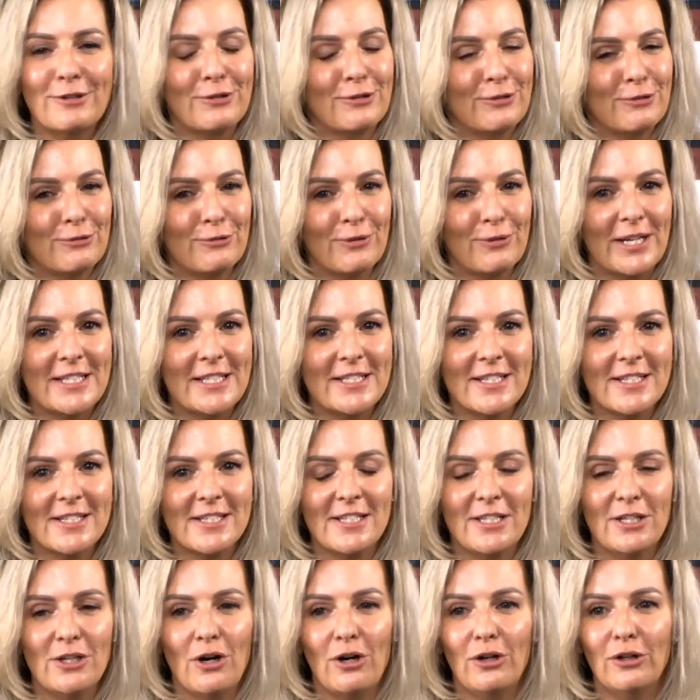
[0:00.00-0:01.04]
Great to
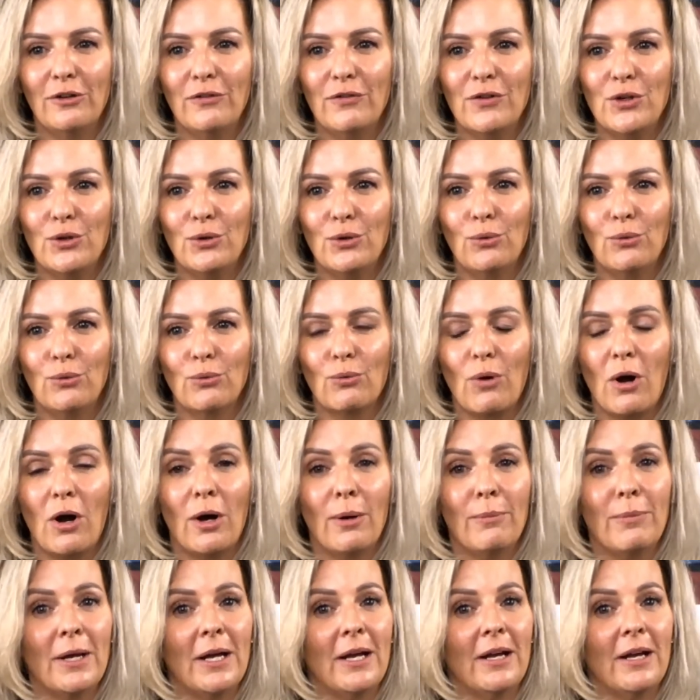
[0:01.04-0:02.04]
see all of you. Rob,